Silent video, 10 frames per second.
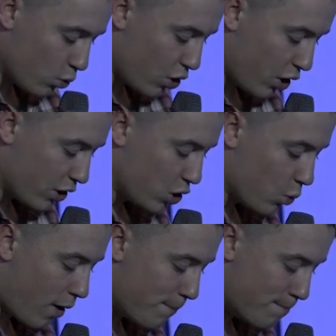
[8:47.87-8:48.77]
will know that
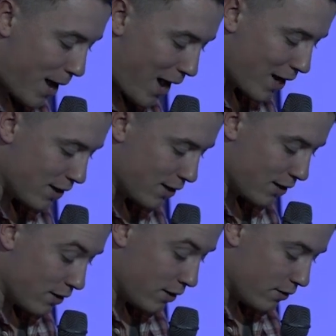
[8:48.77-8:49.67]
you are my
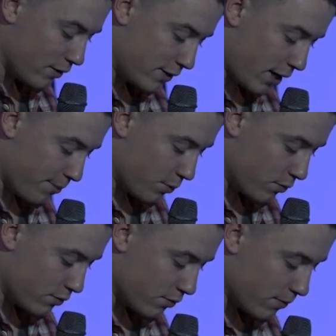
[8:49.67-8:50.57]

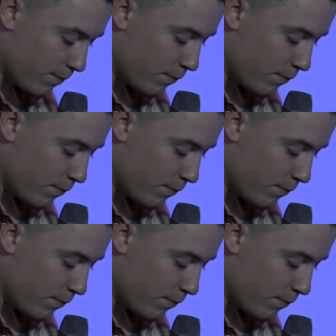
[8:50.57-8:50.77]
disciples,